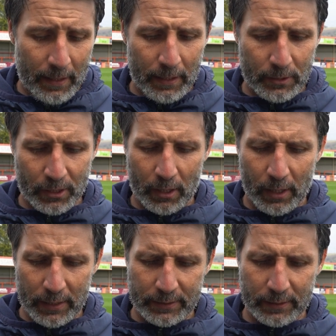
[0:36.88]
it's a
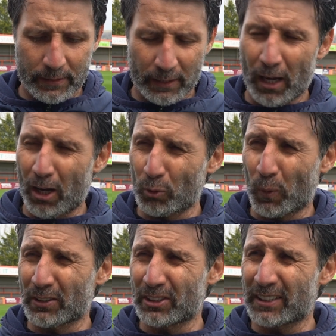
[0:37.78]
hard
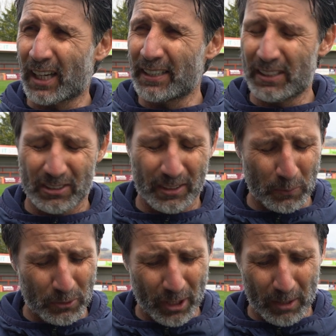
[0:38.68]
one to take because it
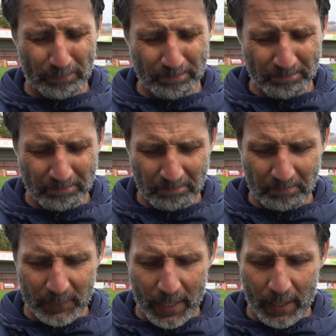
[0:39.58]
was a
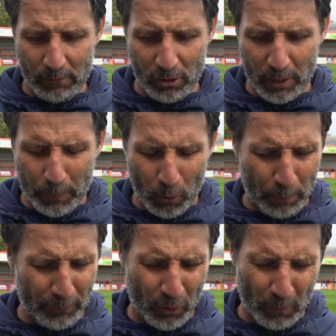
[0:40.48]
really poor
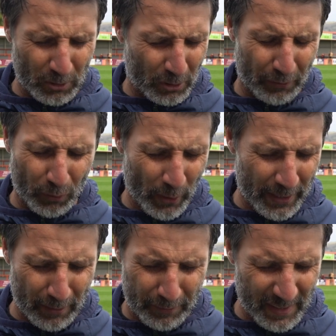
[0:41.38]
performance,
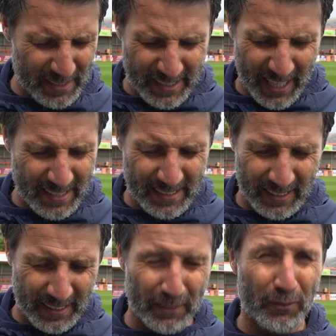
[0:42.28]
devoid of
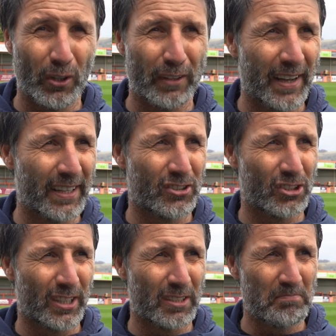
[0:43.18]
intensity, devoid of
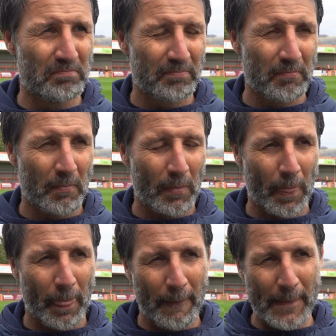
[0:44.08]
energy,
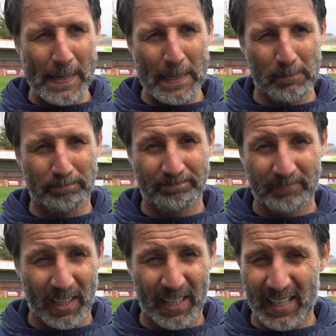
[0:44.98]
and
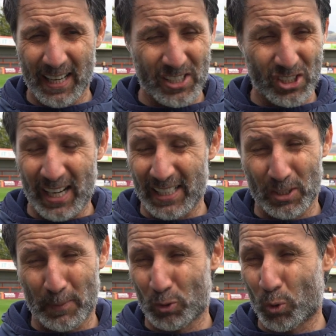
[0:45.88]
just lacked
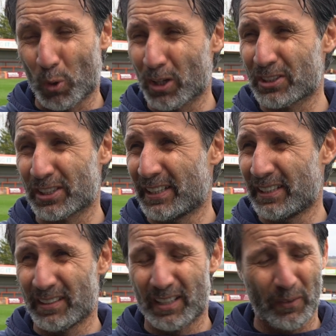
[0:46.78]
so much quality.
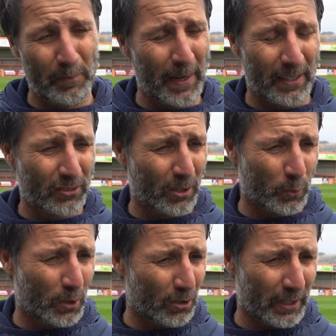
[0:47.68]
You know, the amount of times
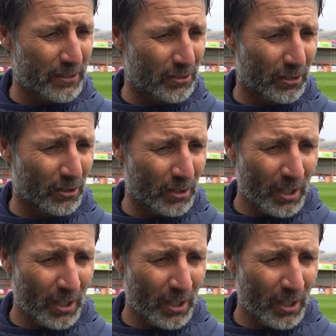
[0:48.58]
we got into